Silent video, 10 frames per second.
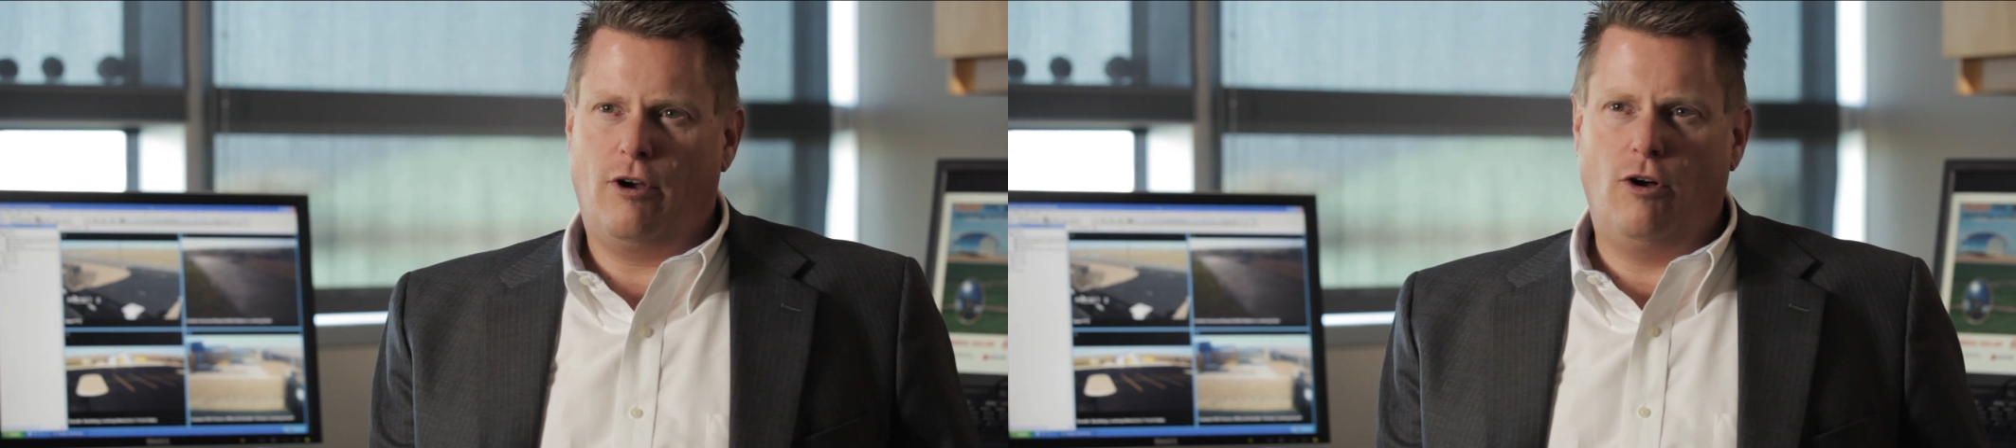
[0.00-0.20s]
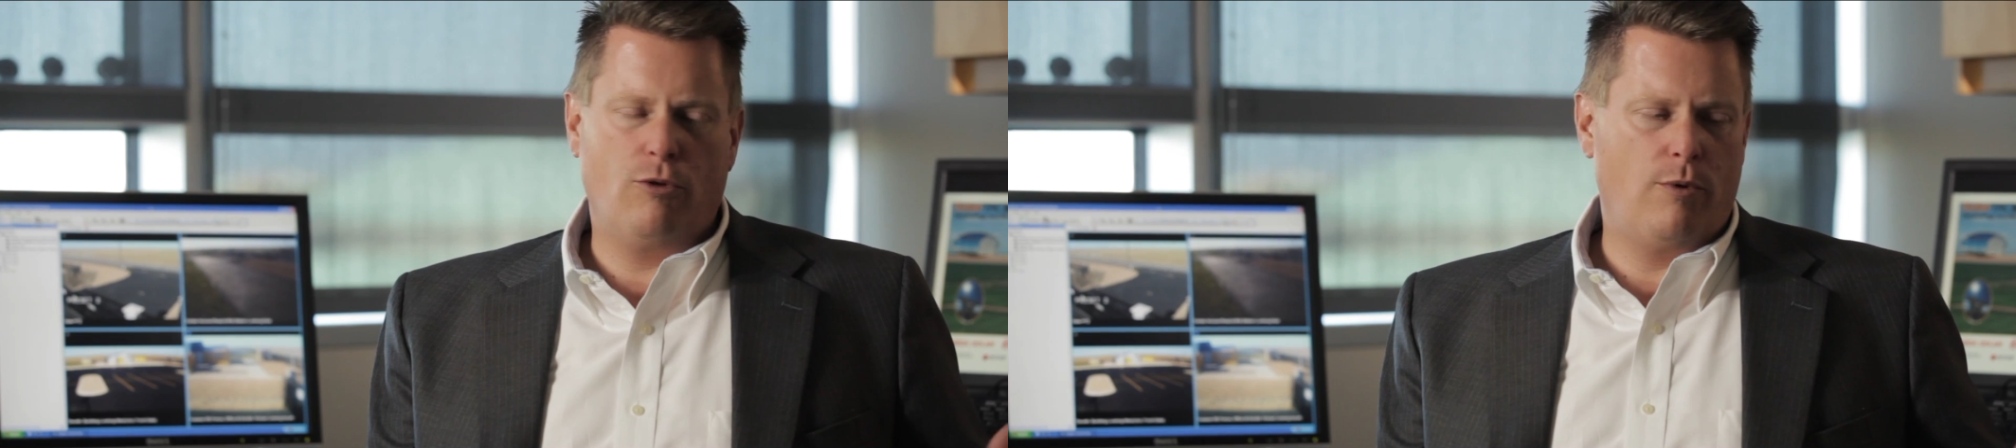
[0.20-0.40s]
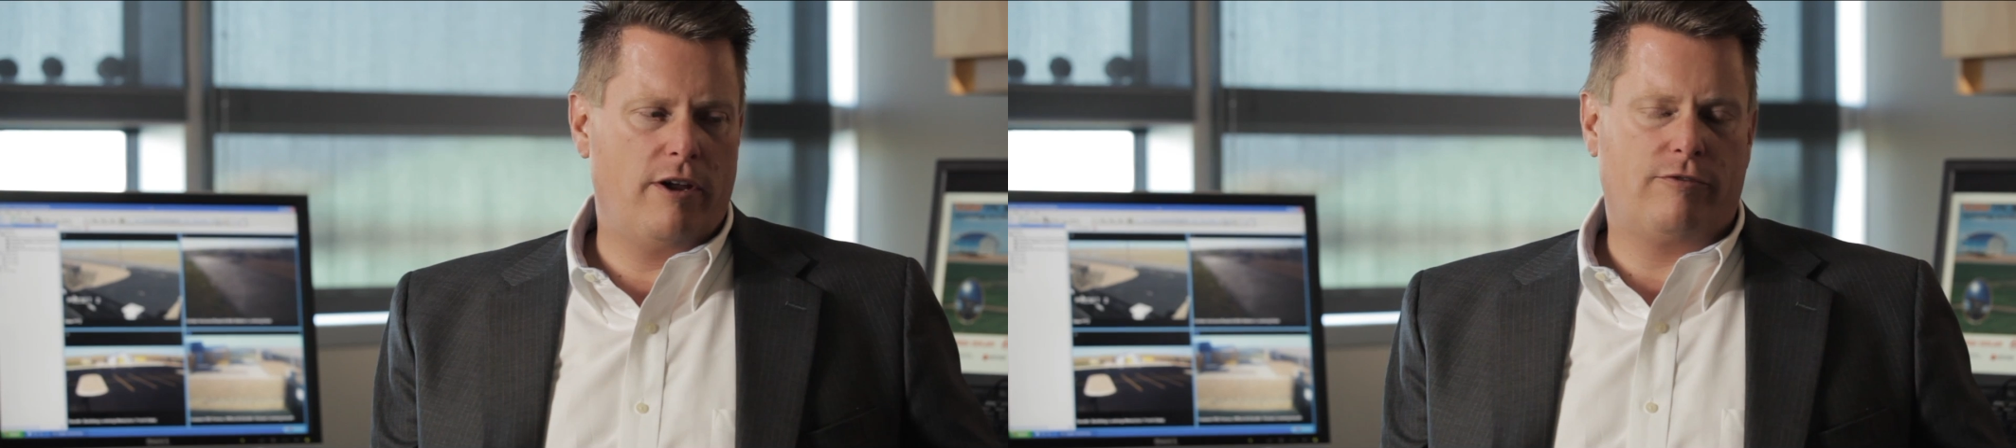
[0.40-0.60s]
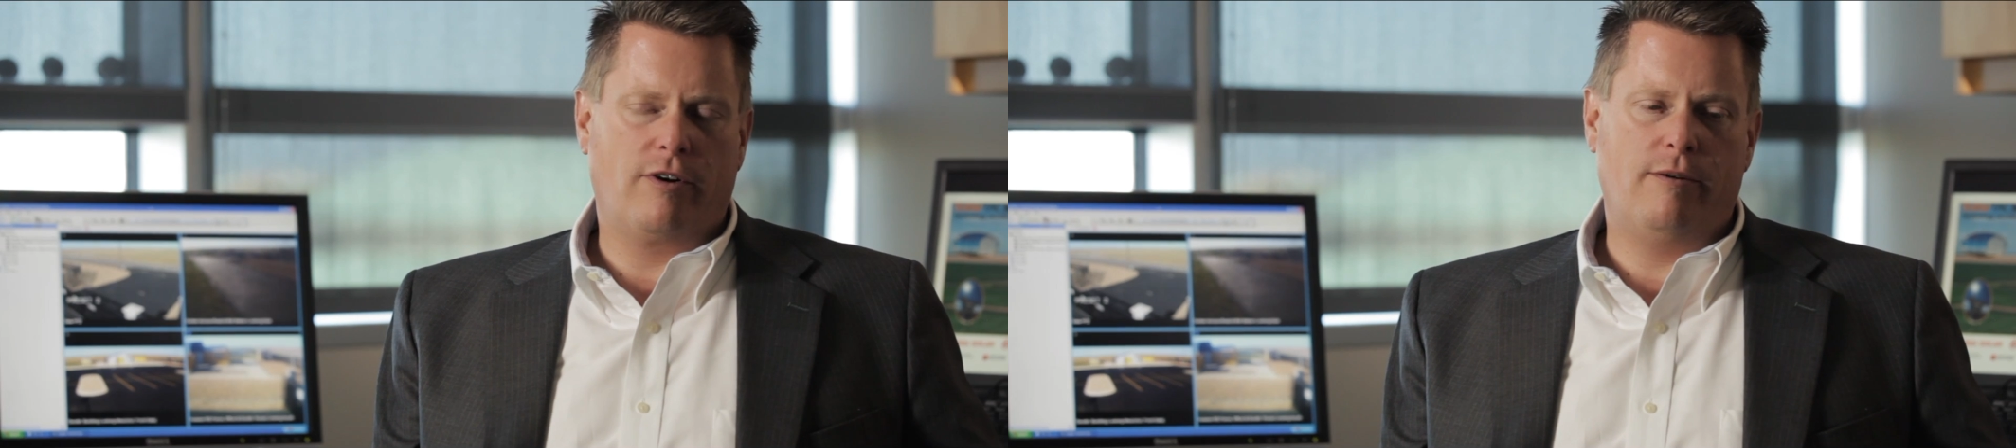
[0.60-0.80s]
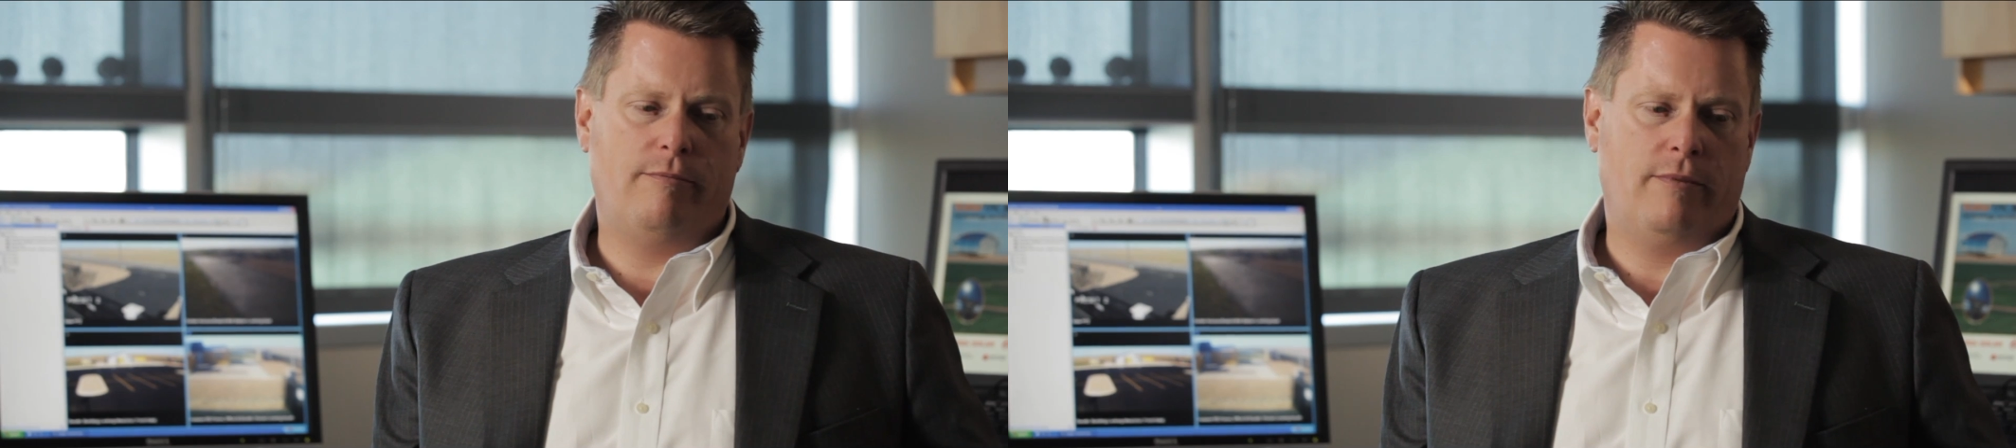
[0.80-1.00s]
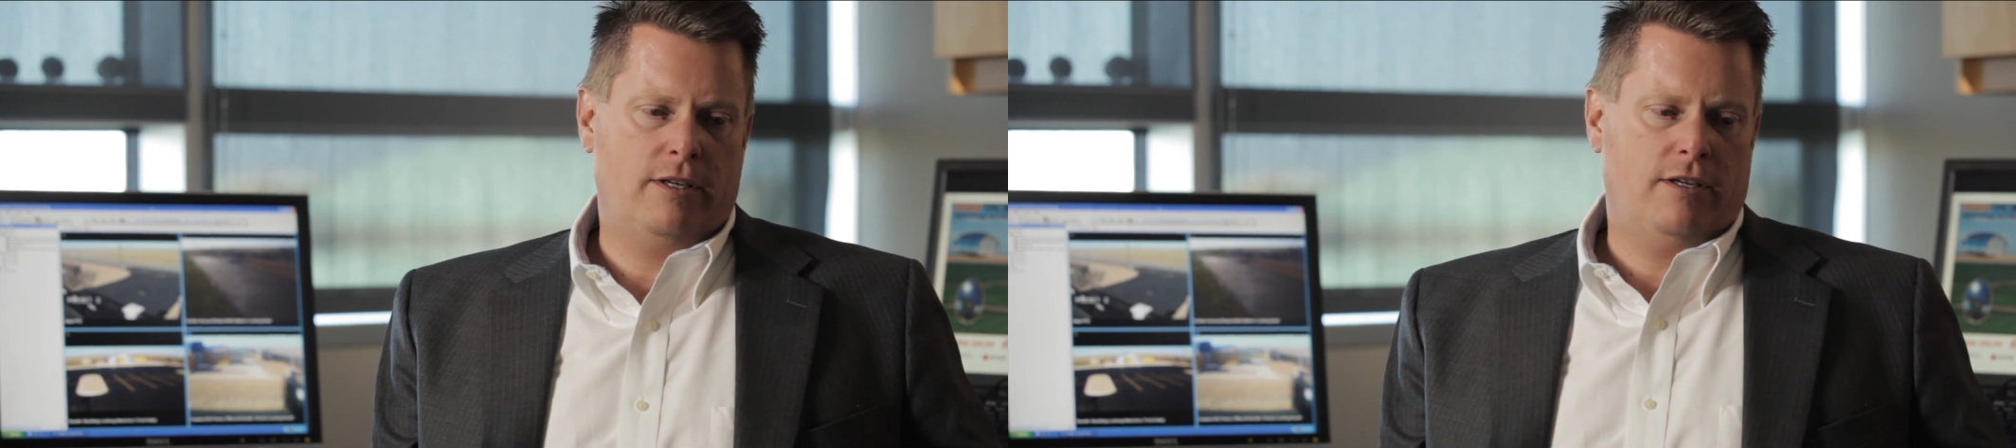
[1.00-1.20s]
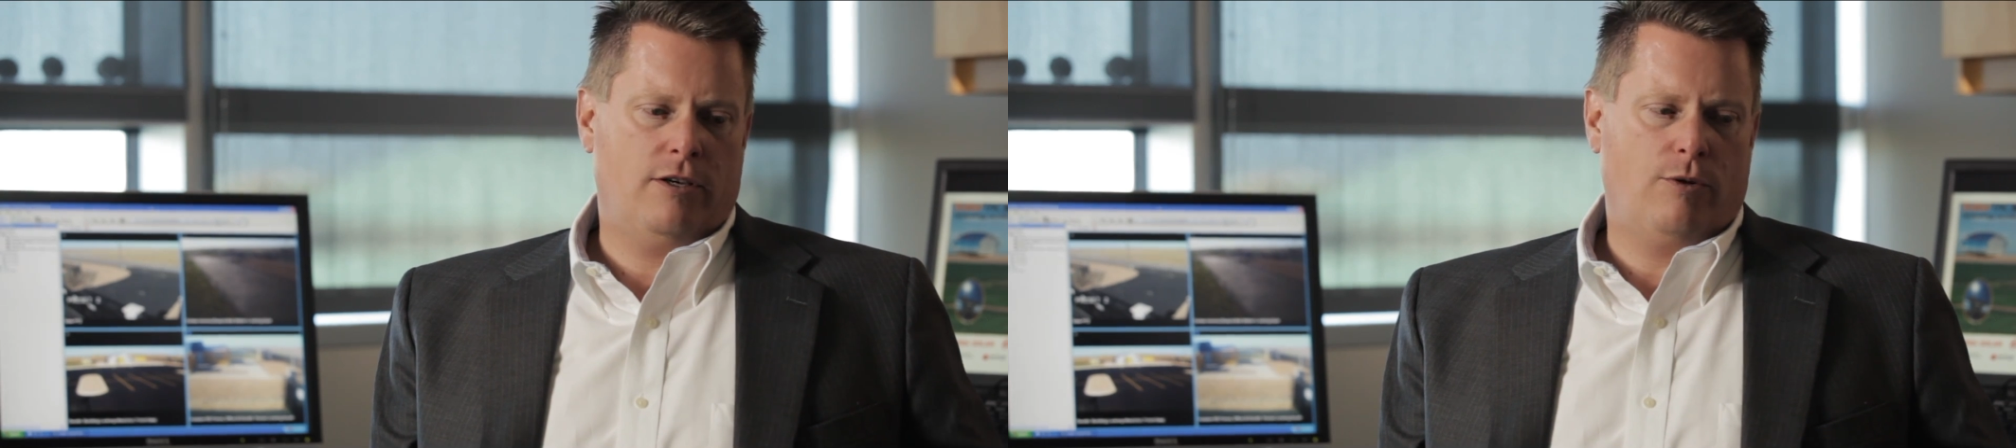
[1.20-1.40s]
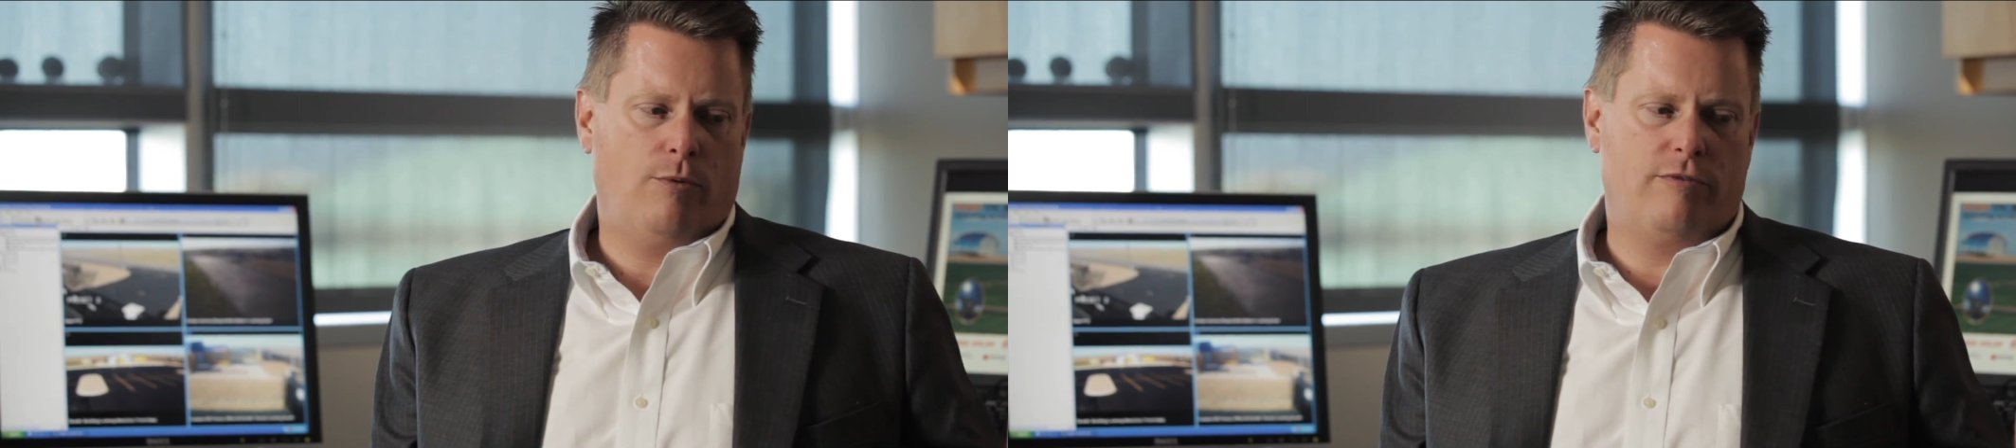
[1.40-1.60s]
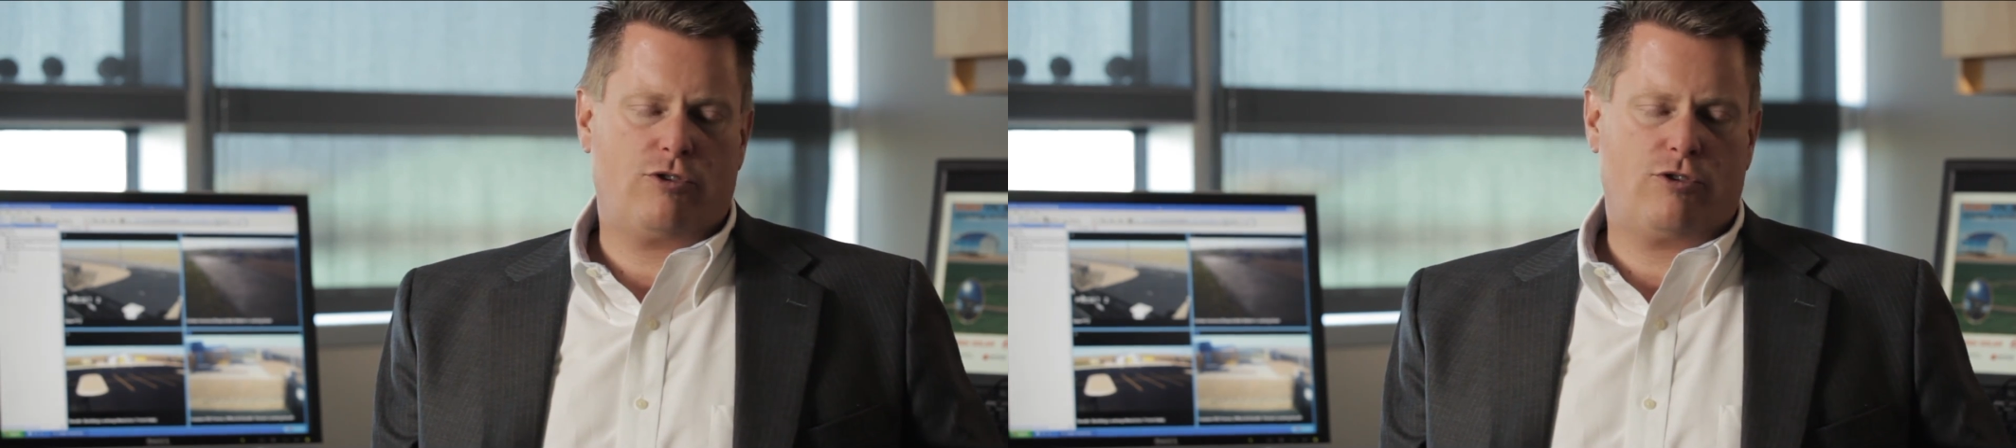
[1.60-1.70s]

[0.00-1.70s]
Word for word: all the way from we've